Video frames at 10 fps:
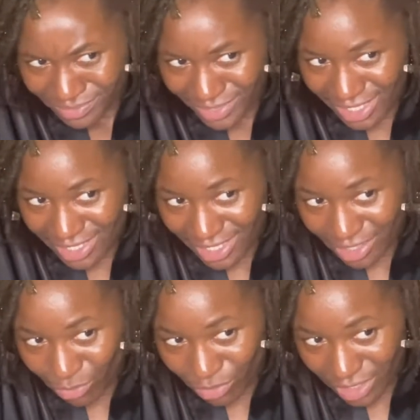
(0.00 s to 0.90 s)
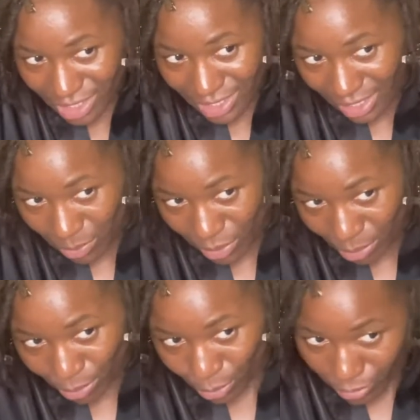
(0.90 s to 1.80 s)
it's nothing really that I want to
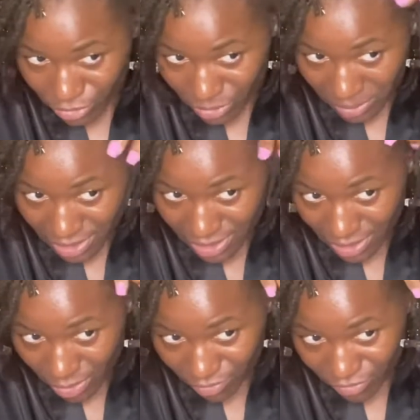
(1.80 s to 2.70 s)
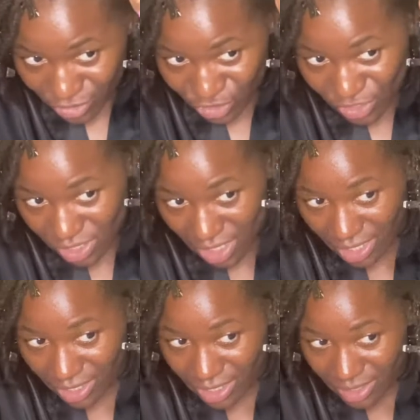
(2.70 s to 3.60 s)
prove to myself. It's just
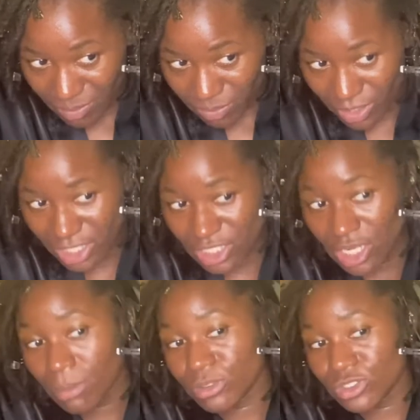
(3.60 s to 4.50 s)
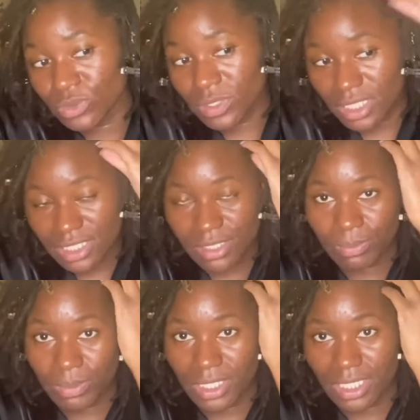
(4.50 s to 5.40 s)
like, it's an opportunity
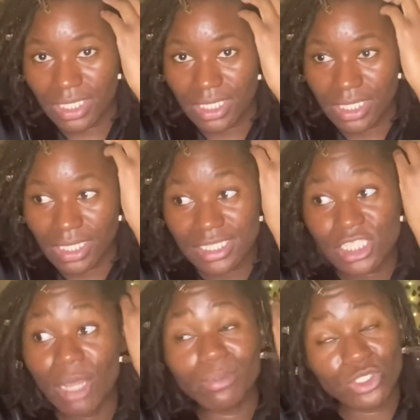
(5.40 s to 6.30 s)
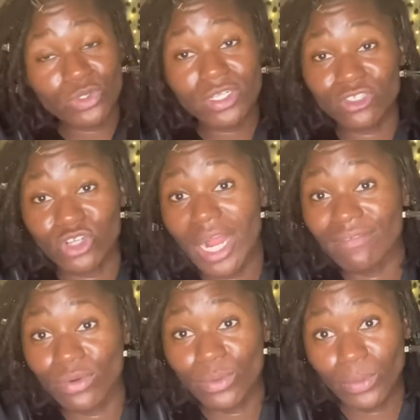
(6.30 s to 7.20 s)
to
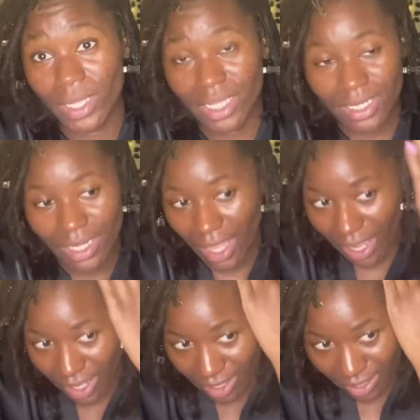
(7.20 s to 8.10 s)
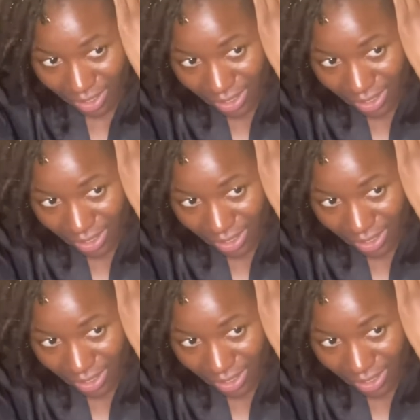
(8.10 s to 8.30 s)
travel, one. And